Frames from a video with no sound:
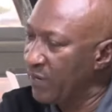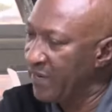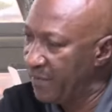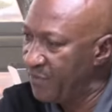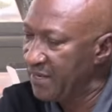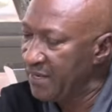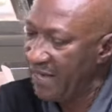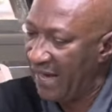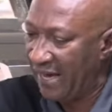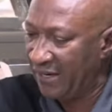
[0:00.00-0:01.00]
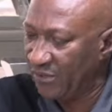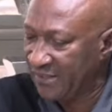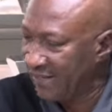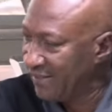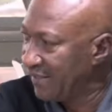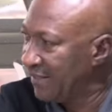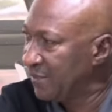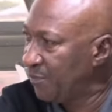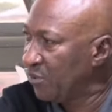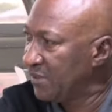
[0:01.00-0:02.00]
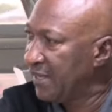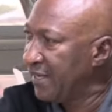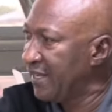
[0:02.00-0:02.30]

oh, Debbie, I had not started in a sport.